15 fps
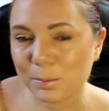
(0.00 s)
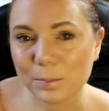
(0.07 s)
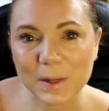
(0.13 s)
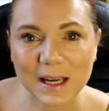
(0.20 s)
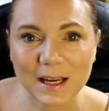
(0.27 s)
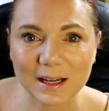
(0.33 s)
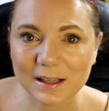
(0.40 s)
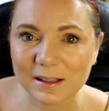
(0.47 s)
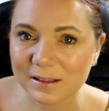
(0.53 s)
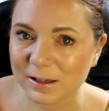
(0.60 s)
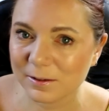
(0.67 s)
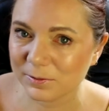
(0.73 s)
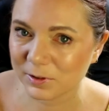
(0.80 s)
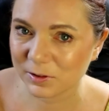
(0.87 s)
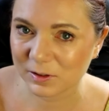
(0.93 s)
beading
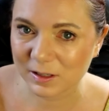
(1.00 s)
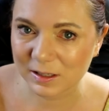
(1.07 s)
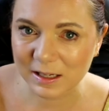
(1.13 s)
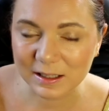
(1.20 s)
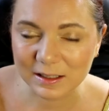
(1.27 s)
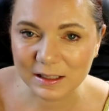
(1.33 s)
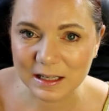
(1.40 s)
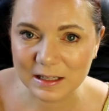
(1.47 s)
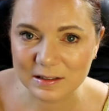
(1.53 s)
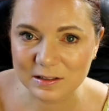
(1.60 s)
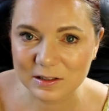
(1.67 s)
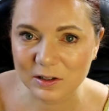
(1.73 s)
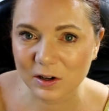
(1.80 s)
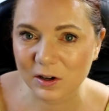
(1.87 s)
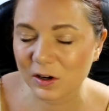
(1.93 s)
left on the necklace
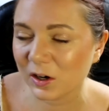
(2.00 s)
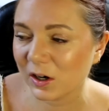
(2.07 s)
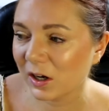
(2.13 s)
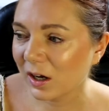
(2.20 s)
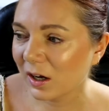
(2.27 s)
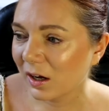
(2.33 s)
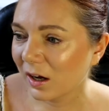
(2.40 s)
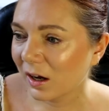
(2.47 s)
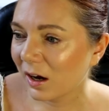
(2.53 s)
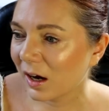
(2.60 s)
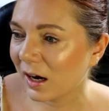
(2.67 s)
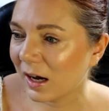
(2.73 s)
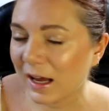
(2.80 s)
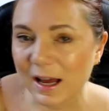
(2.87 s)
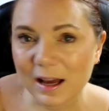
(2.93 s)
to go.
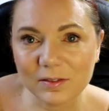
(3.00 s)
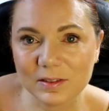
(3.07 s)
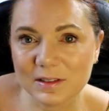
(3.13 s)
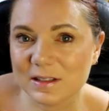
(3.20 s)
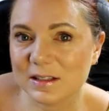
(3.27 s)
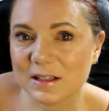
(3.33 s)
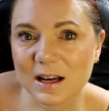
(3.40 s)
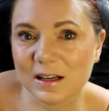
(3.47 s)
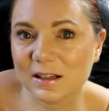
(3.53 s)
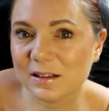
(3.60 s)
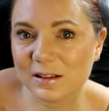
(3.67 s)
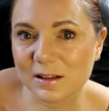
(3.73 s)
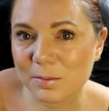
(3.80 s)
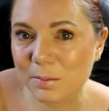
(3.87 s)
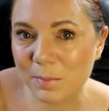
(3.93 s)
I haven't
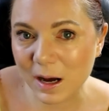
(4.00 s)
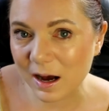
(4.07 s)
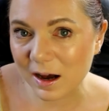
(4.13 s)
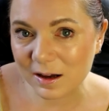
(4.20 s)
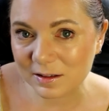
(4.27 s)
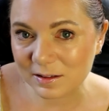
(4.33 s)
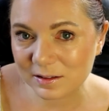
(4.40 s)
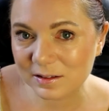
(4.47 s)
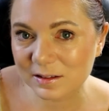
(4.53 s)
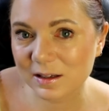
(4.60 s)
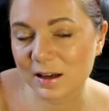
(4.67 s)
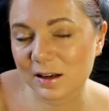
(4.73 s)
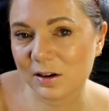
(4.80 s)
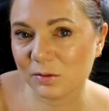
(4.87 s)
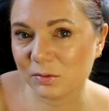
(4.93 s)
started the mask
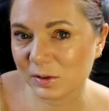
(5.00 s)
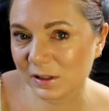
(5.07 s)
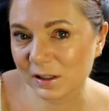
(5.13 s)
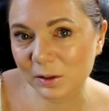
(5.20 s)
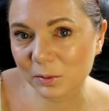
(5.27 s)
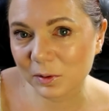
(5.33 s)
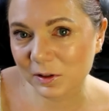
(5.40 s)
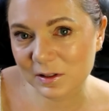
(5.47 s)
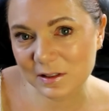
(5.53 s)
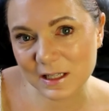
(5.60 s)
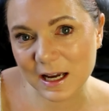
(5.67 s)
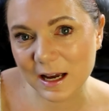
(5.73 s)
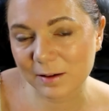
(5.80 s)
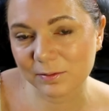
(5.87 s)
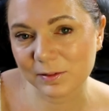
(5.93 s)
and I really wanted to
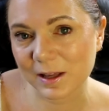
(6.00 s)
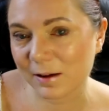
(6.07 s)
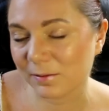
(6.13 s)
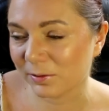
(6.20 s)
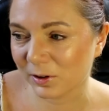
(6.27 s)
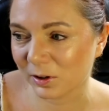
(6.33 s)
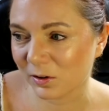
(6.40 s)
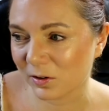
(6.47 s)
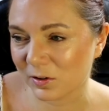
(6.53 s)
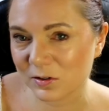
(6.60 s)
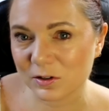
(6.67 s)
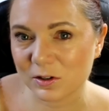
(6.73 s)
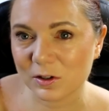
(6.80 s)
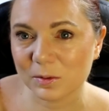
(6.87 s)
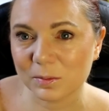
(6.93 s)
have that for the
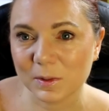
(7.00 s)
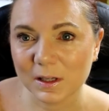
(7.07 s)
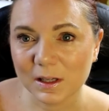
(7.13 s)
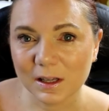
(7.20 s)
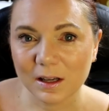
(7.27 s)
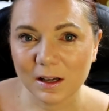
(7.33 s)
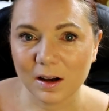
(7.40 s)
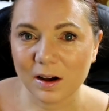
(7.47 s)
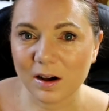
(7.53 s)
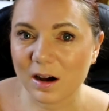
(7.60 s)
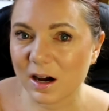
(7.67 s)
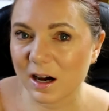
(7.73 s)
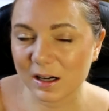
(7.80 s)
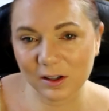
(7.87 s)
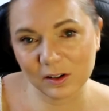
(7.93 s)
costume.
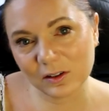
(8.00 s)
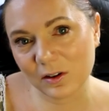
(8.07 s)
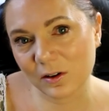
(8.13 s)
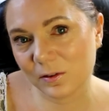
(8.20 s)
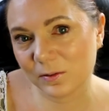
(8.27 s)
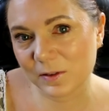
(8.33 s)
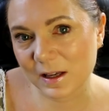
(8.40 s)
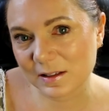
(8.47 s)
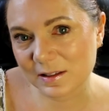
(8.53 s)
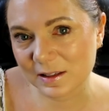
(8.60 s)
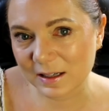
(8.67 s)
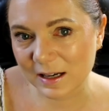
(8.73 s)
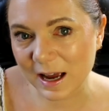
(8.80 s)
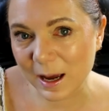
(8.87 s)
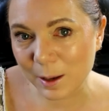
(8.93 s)
I don't know if that's
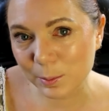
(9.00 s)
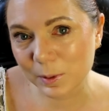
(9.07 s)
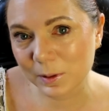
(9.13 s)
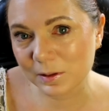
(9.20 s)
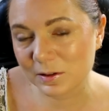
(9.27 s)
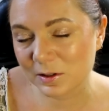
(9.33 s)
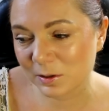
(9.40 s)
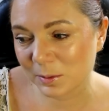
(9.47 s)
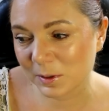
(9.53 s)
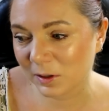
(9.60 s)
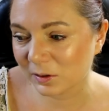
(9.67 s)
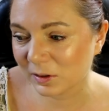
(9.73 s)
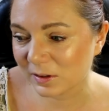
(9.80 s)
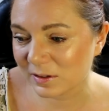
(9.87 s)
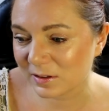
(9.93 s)
going to happen, to be
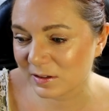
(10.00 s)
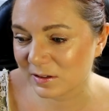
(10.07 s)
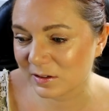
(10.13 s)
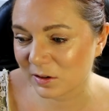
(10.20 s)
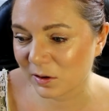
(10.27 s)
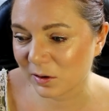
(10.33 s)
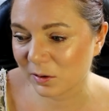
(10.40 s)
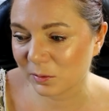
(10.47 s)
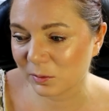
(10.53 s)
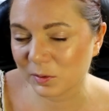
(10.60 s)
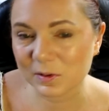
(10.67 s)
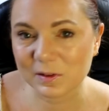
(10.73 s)
honest, so we'll